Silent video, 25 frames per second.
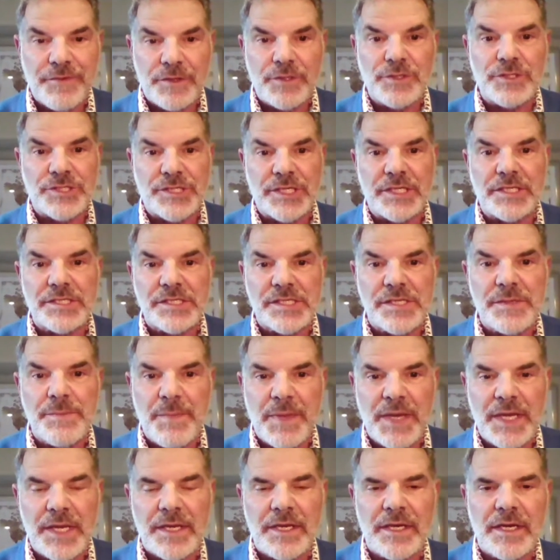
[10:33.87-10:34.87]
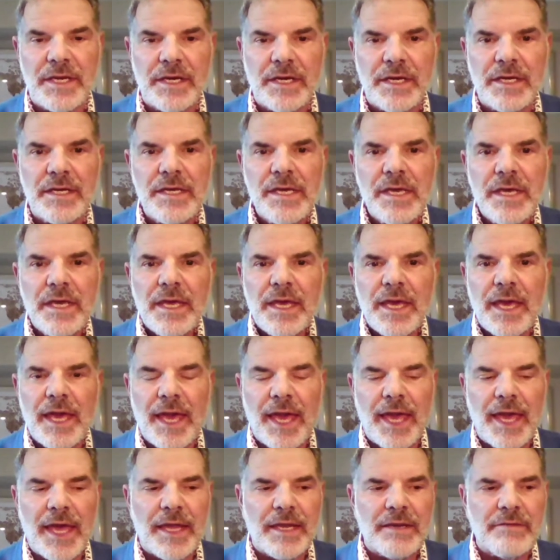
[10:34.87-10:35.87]
The first is the media,
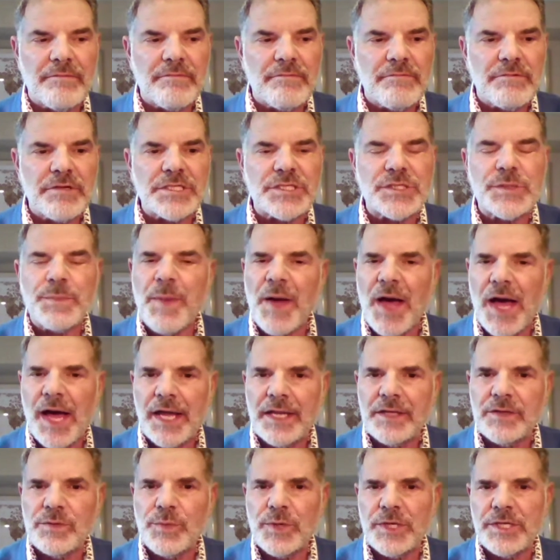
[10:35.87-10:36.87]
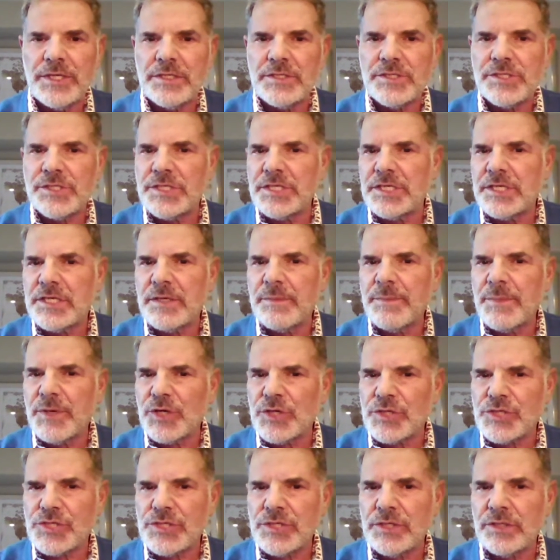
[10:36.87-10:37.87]
and respond when you see
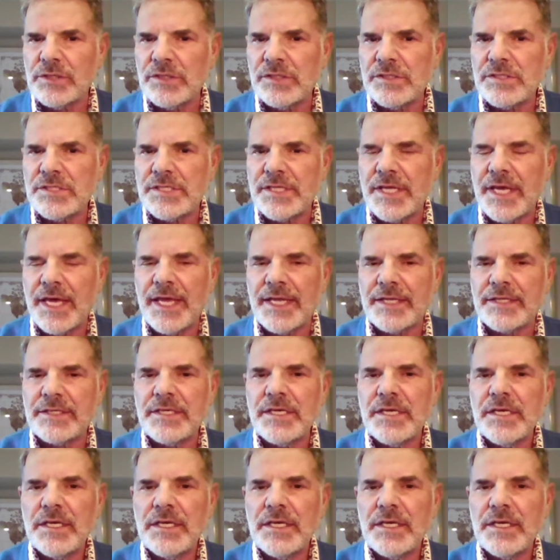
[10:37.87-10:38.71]
commercials that